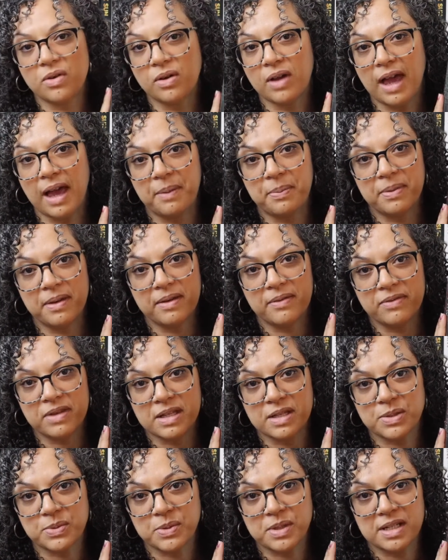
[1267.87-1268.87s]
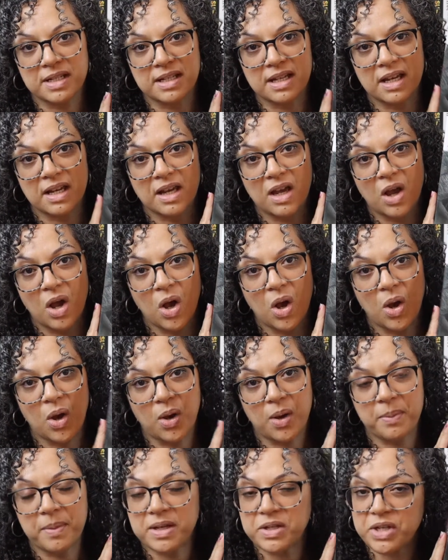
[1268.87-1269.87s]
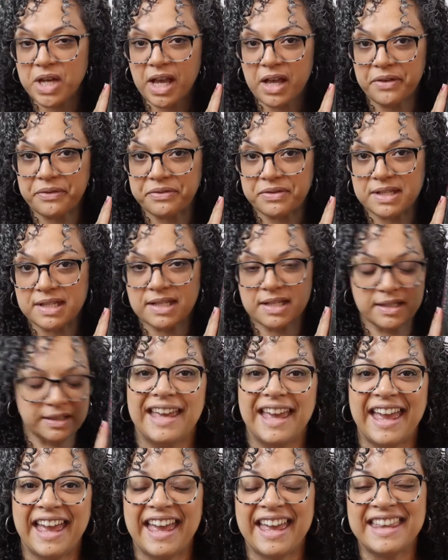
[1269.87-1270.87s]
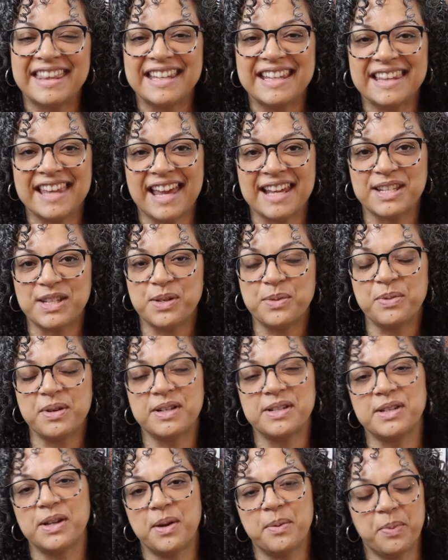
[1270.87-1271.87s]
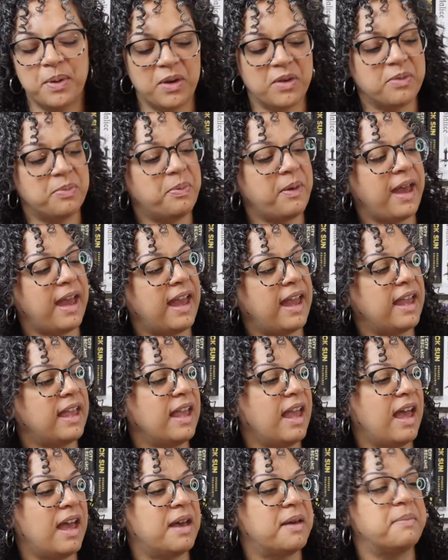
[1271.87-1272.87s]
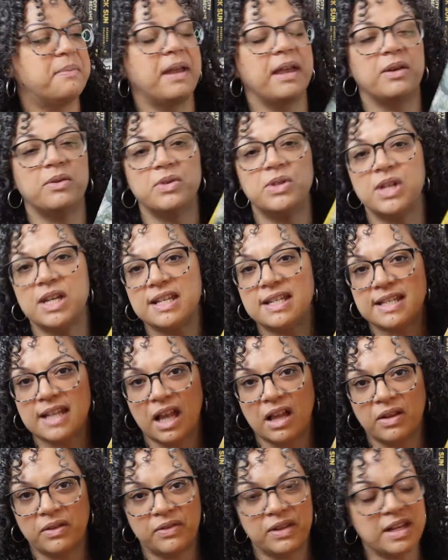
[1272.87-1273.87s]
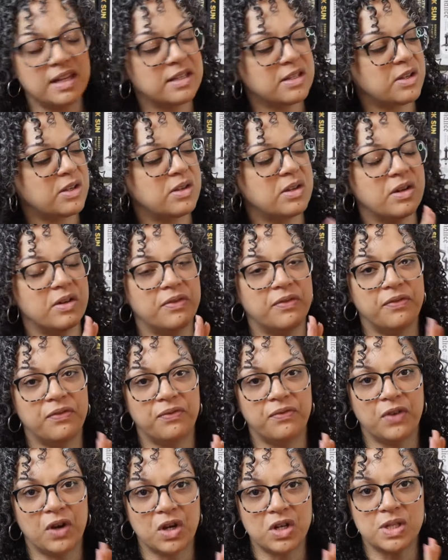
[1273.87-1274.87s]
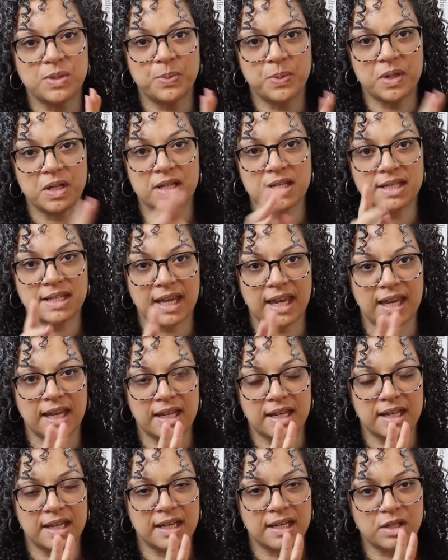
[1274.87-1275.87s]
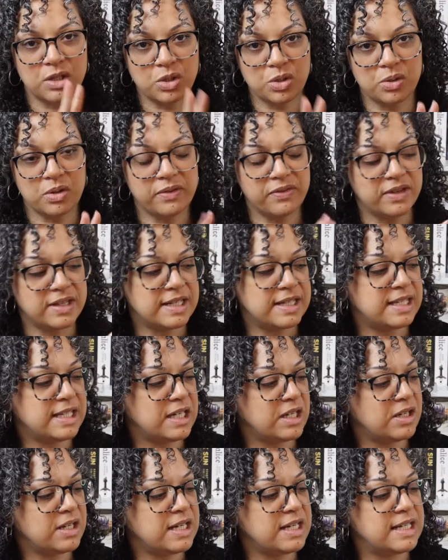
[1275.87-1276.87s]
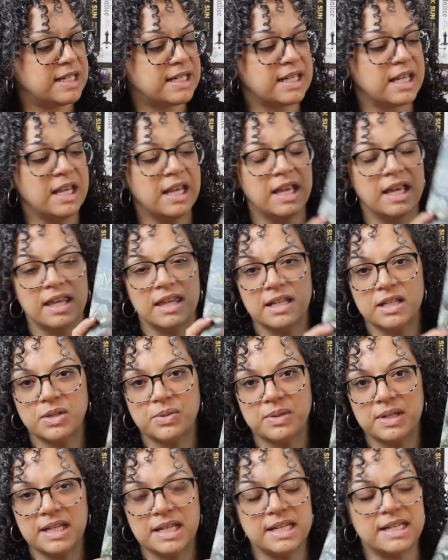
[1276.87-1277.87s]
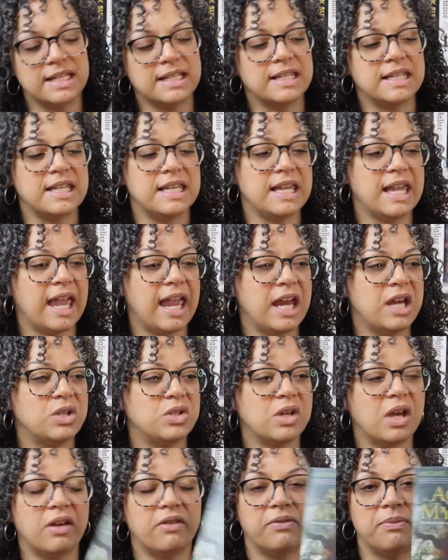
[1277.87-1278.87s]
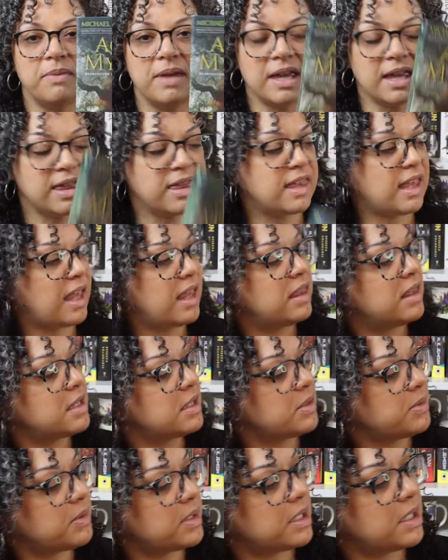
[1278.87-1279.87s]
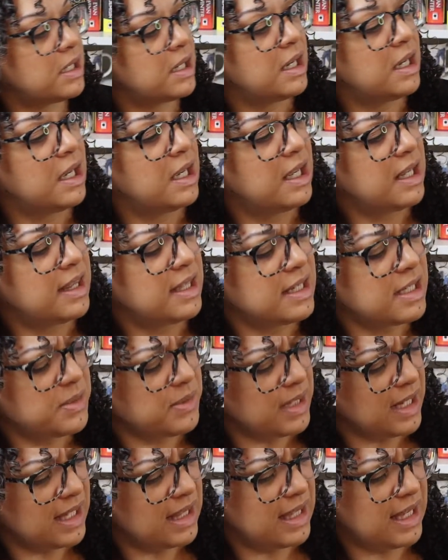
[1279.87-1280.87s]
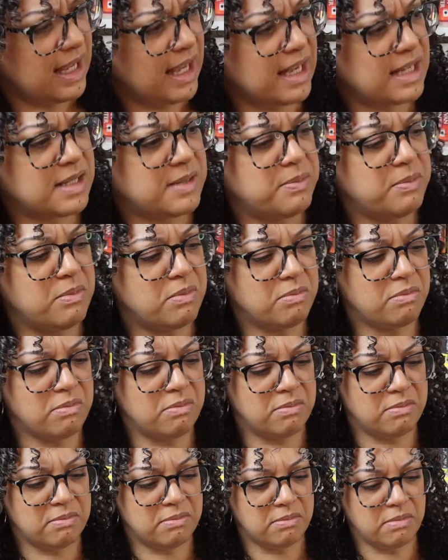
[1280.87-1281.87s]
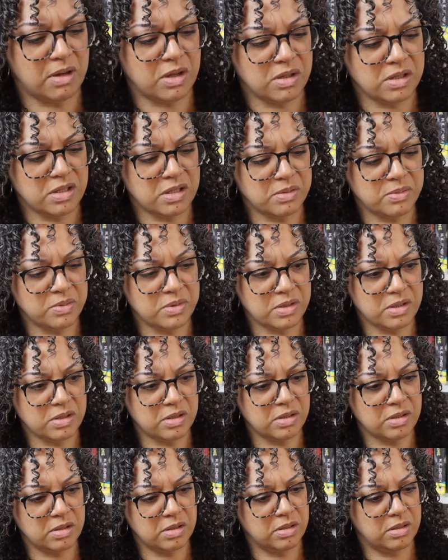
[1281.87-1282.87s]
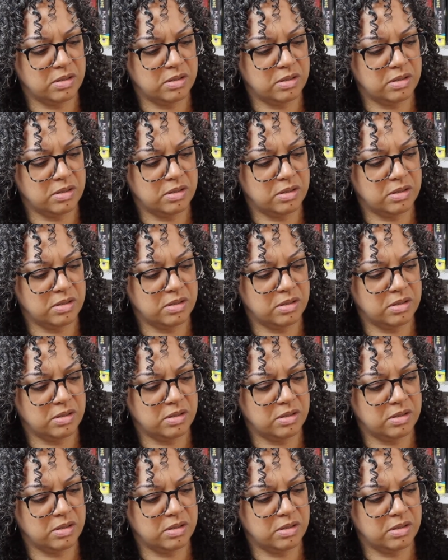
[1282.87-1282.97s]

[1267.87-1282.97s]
copy of this one on my shelves. And the last two books are both by uh, Michael J. Sullivan. So they're first books and two of his series. This one is The Age of Myth, and this one, this one I think has multiple